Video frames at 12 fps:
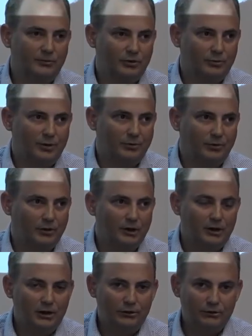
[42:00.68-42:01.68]
about the people,
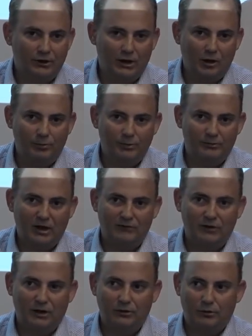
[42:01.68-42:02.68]
you can help them
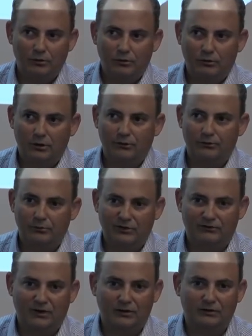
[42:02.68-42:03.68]
navigate their own careers and be
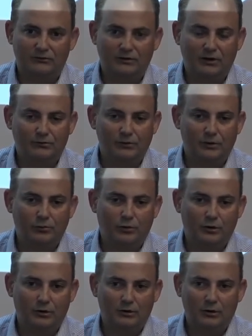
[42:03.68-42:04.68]
effective. And that's really
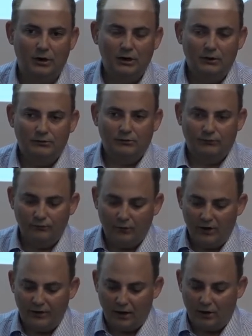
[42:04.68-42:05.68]
important. So if you've
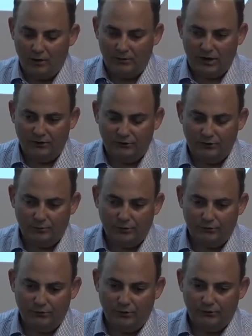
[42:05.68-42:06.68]
got that combination, the
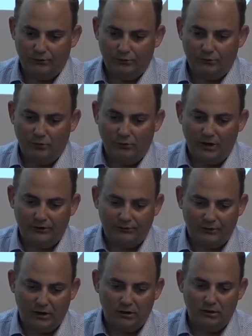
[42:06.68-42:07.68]
person wants to control what gets
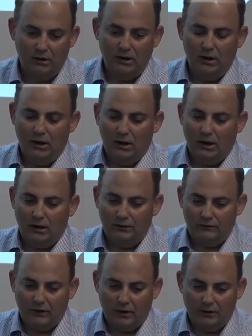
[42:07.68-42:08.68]
done
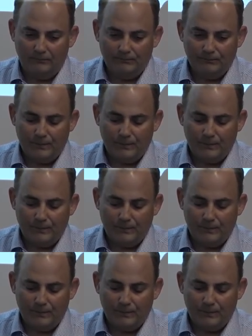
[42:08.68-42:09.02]
and um,